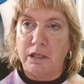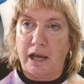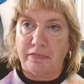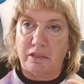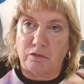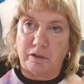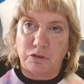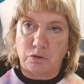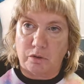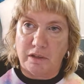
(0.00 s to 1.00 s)
at the thrift
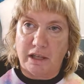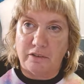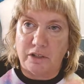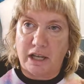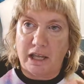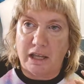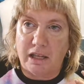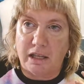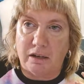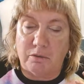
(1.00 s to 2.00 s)
store the other
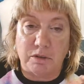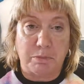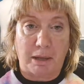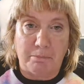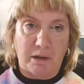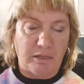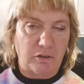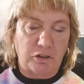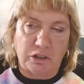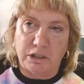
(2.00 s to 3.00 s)
day, and it was by
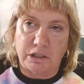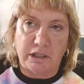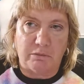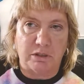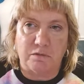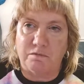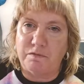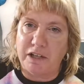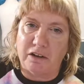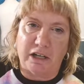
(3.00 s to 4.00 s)
Motherhood. It was
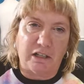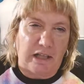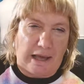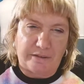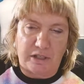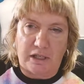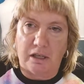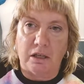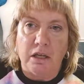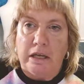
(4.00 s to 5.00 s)
very
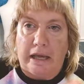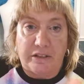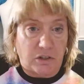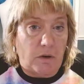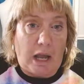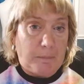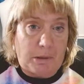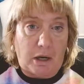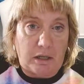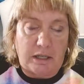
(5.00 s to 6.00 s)
classy. And so I
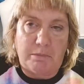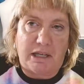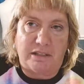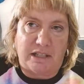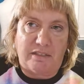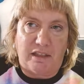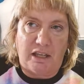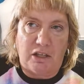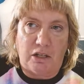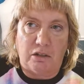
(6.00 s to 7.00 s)
bought it because I
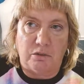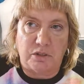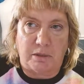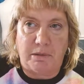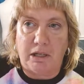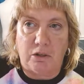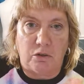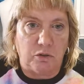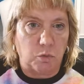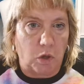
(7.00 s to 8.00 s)
think, you know, somebody
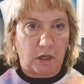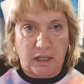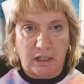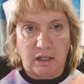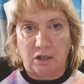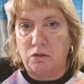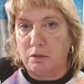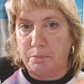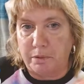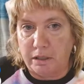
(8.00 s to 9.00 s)
who's working in a
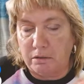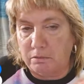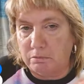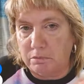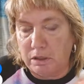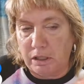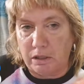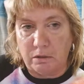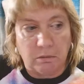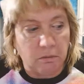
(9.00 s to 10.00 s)
corporate, you
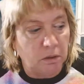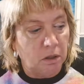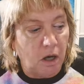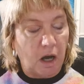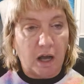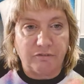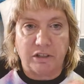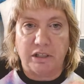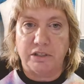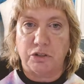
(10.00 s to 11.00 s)
know,
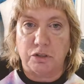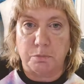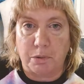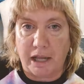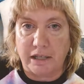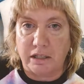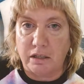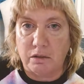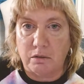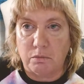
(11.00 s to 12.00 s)
office who's
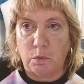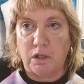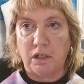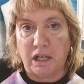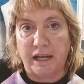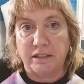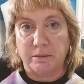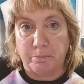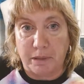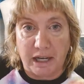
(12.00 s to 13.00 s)
pregnant would like to
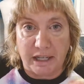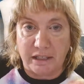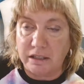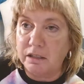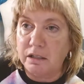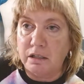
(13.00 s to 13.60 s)
buy it.